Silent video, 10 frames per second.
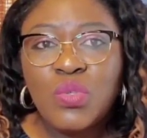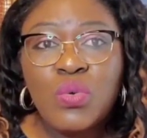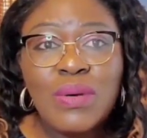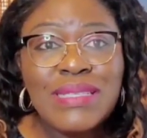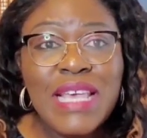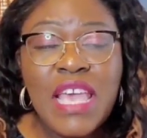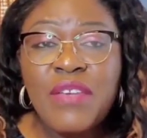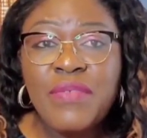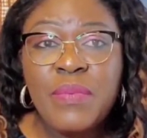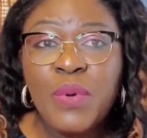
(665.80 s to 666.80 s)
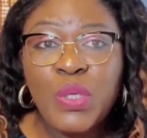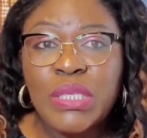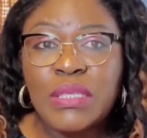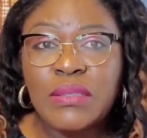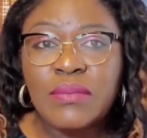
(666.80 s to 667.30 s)
towards
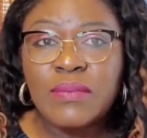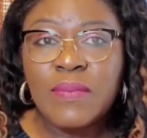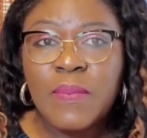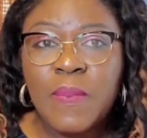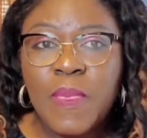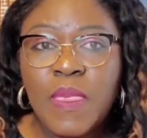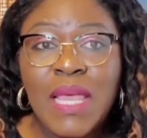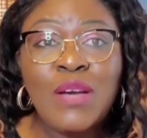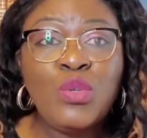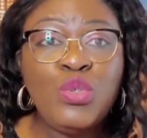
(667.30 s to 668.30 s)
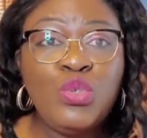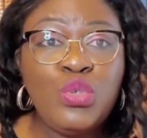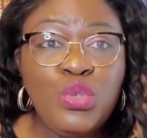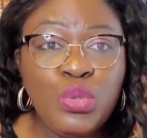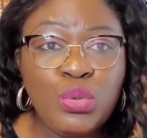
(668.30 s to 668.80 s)
everybody. Now, who do
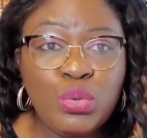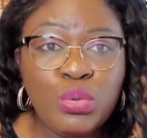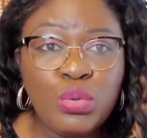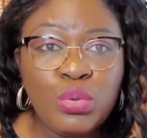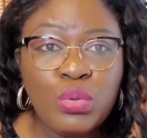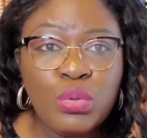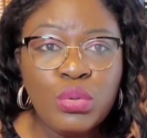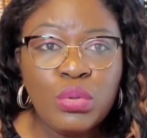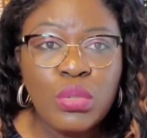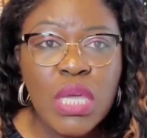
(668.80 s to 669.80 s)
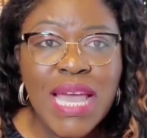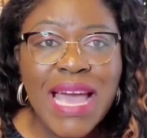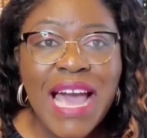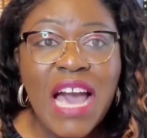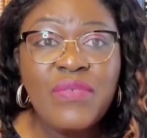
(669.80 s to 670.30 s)
you?
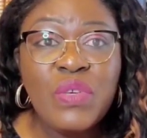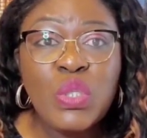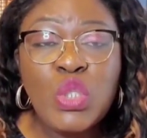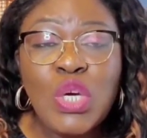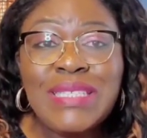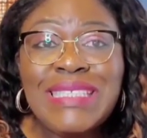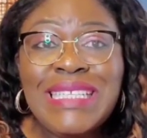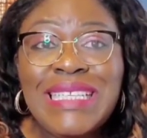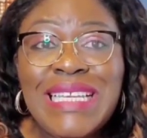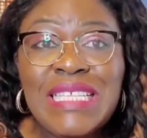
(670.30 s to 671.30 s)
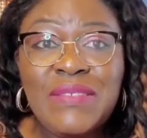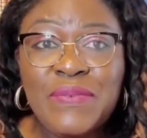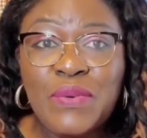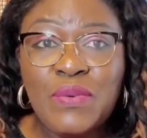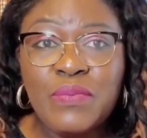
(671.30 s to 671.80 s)
Have you done the
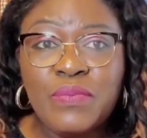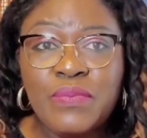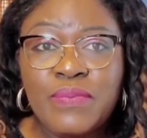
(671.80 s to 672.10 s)
needful?